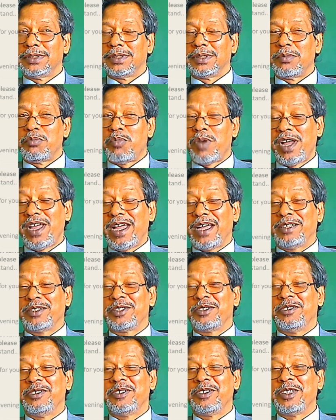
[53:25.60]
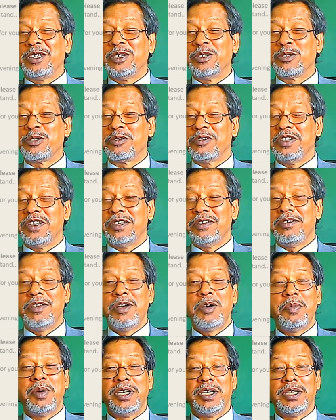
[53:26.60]
My answer is usually
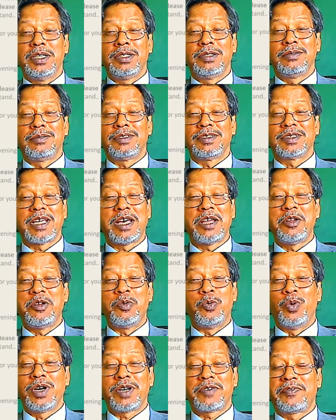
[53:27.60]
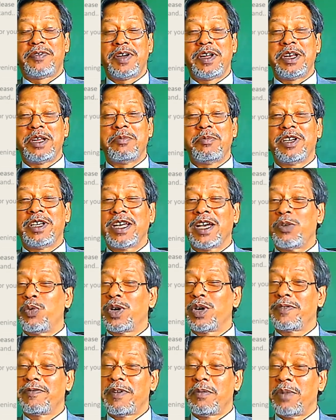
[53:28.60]
nobody, because I don't work for anybody. I
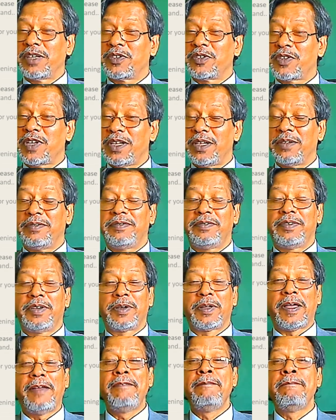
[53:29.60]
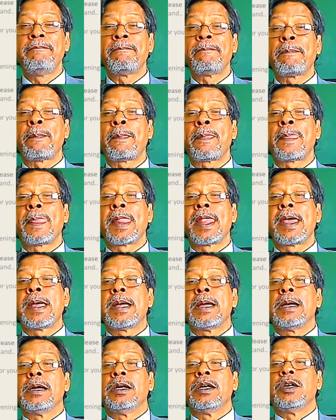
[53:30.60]
work for myself, okay?
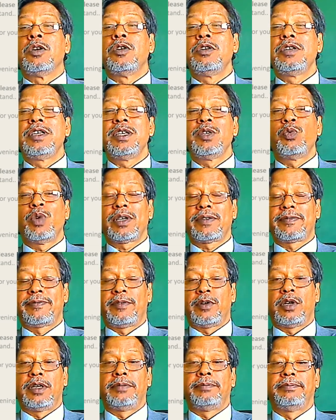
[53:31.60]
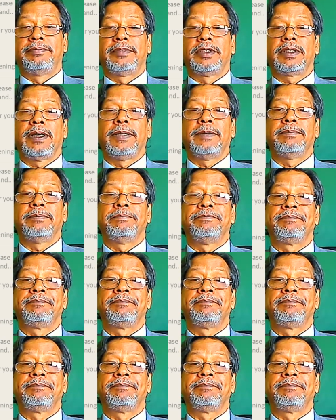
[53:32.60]
Who do you work for? Okay.